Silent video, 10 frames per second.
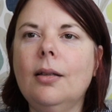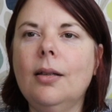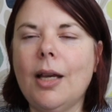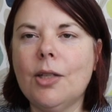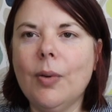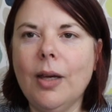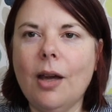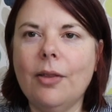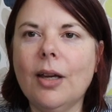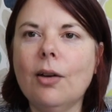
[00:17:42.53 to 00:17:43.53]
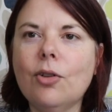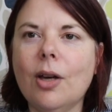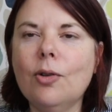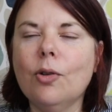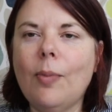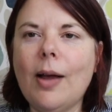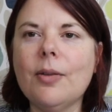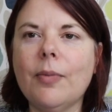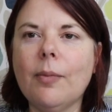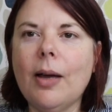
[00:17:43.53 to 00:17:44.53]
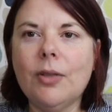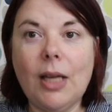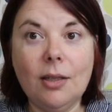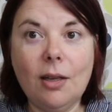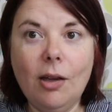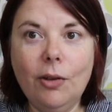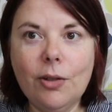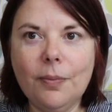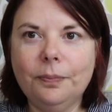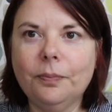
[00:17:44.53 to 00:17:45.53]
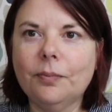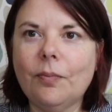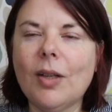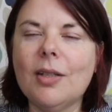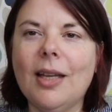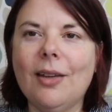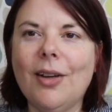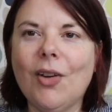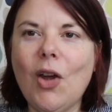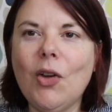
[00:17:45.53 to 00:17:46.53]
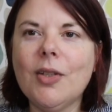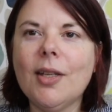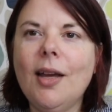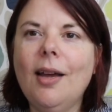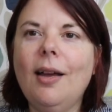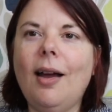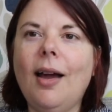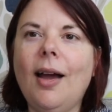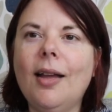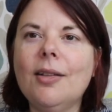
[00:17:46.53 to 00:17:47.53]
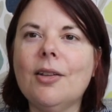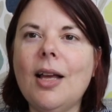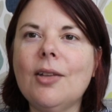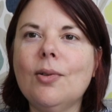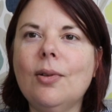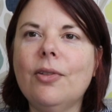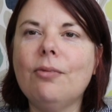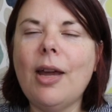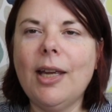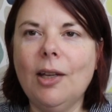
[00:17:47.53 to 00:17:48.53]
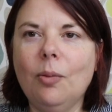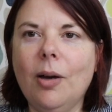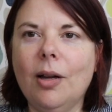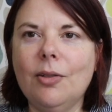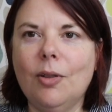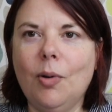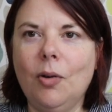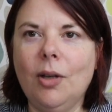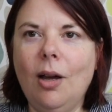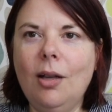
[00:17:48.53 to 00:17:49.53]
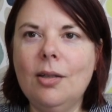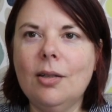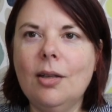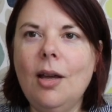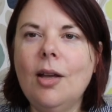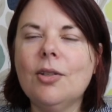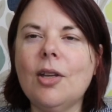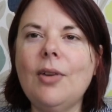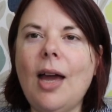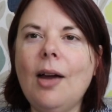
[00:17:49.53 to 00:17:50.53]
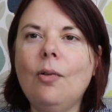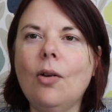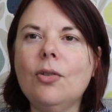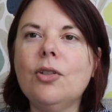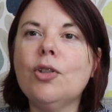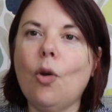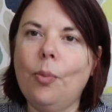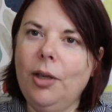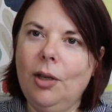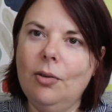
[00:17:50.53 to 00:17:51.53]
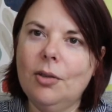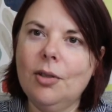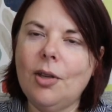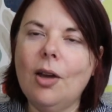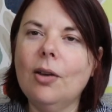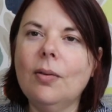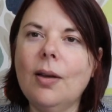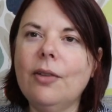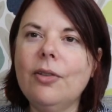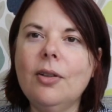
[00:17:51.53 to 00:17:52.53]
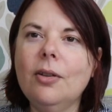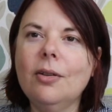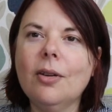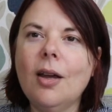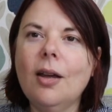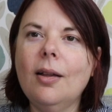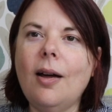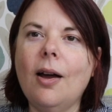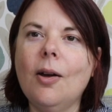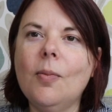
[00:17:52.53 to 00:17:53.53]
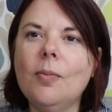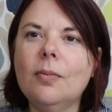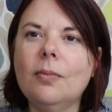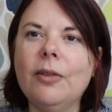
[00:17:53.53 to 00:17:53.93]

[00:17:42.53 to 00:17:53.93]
Next week, I think I'll try and talk about something about textiles. Let's see how that goes. And so that's all of the regular part of the podcast. So now on to shop news. So if you're not